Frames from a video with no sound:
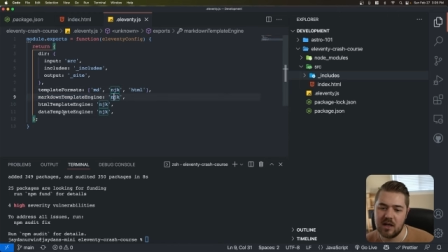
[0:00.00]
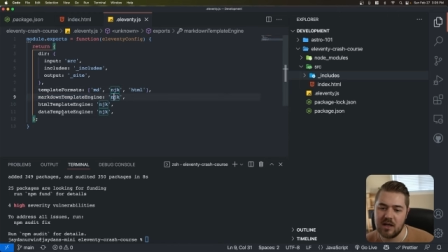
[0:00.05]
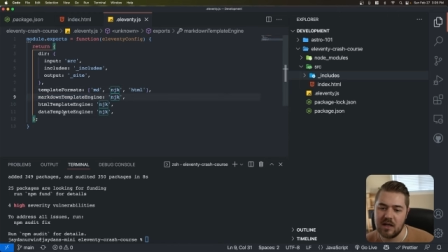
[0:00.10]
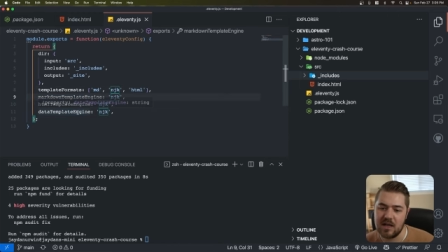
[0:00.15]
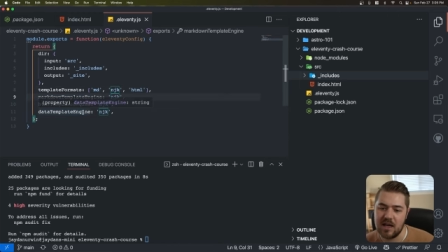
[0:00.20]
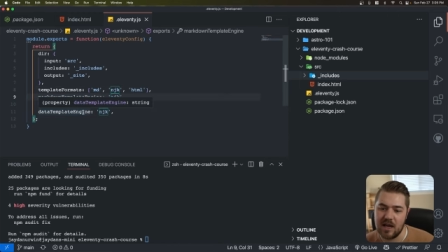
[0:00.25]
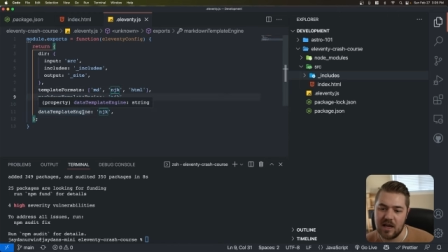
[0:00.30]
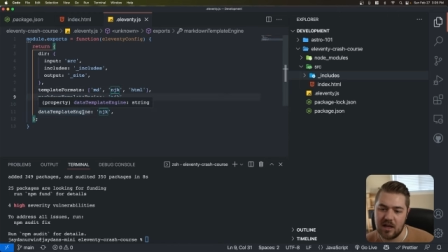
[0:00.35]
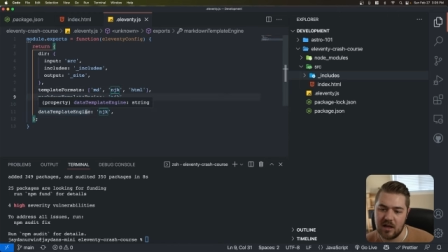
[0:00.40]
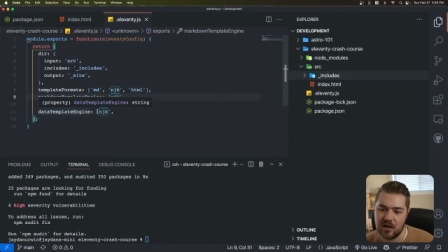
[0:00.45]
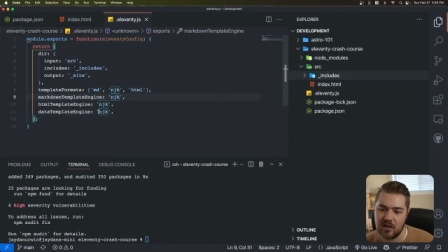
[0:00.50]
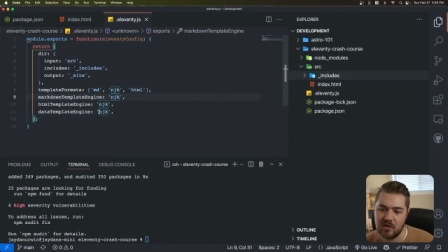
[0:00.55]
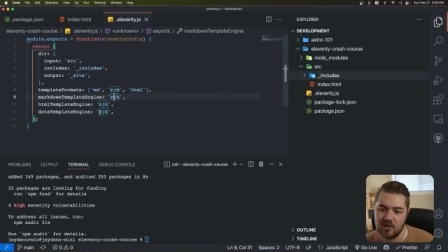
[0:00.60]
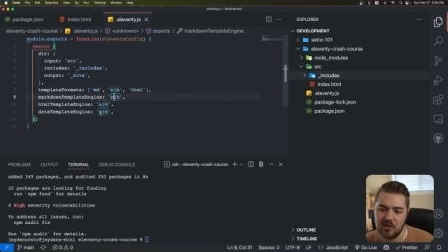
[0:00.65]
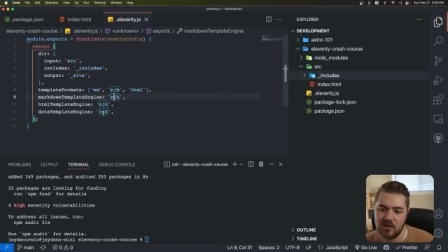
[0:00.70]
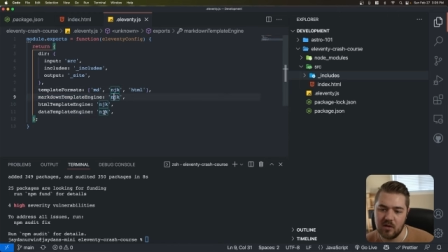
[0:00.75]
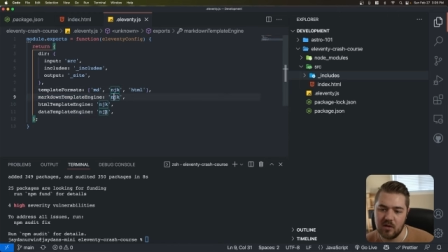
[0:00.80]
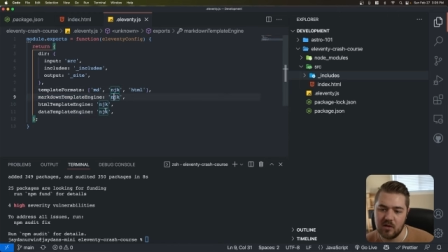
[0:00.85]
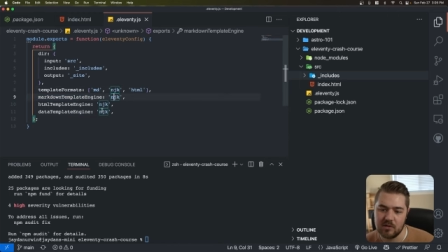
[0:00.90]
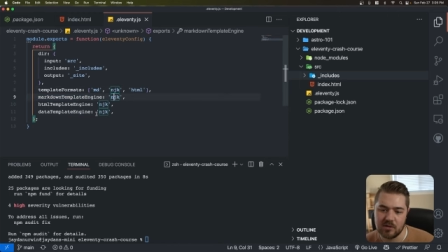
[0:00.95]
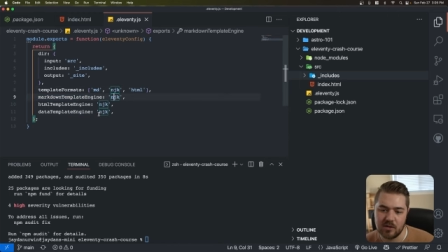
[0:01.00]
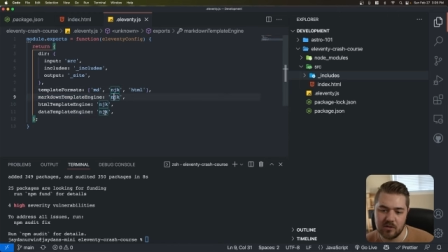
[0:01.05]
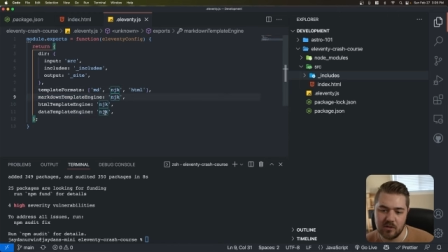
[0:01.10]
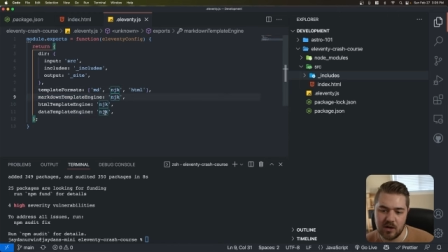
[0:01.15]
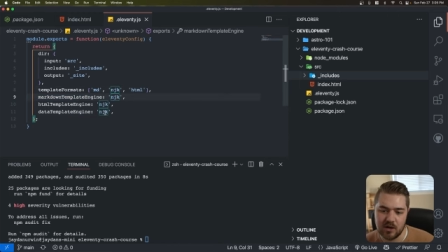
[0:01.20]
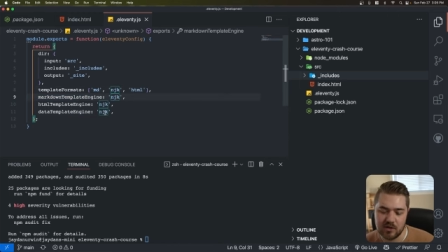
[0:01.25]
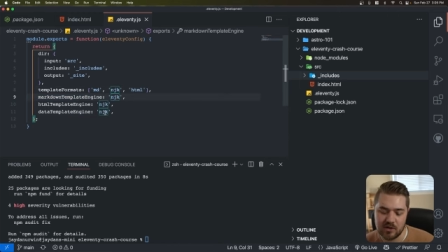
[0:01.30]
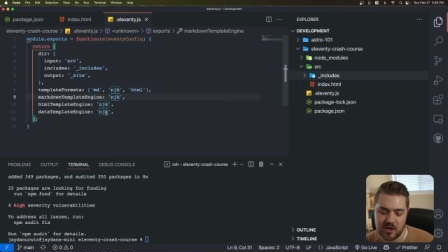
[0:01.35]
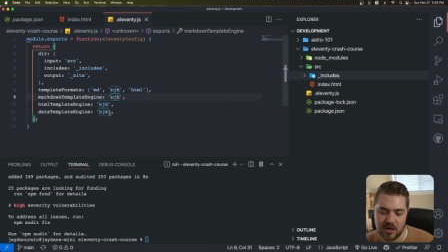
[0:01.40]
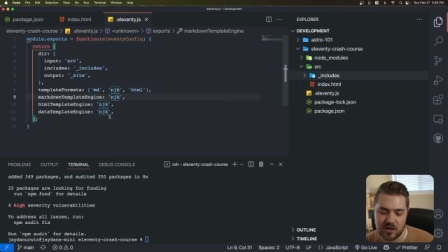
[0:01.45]
and Data, also
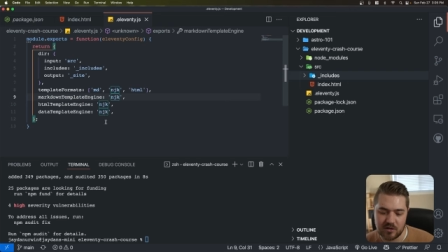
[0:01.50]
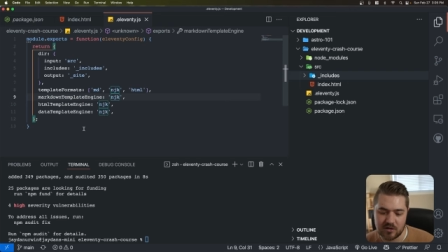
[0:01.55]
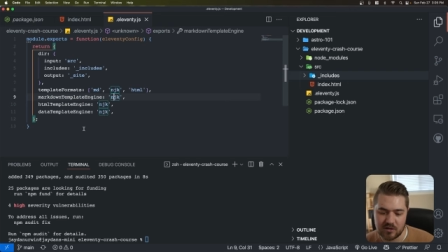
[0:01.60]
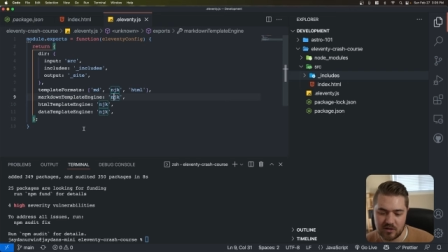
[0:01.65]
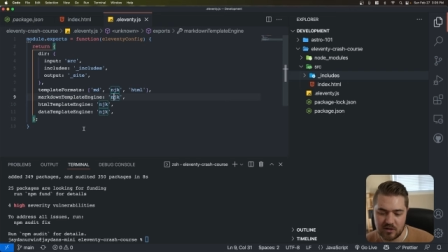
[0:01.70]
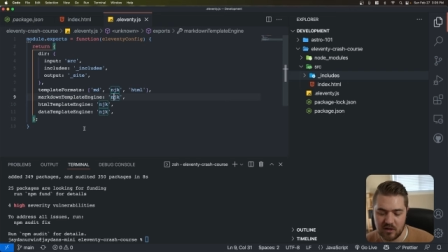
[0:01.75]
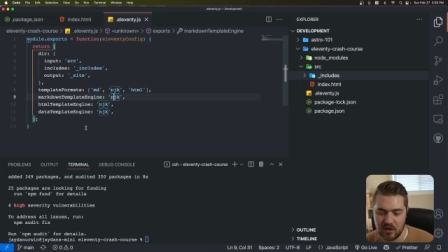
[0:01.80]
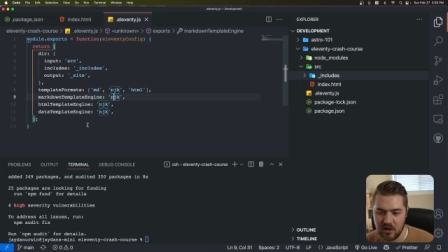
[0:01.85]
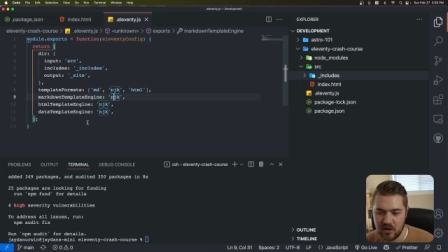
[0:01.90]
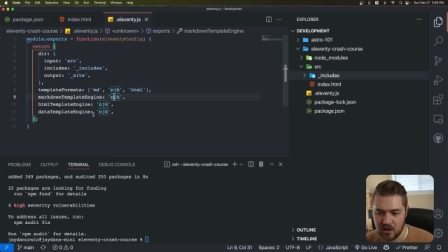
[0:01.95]
Nunjucks.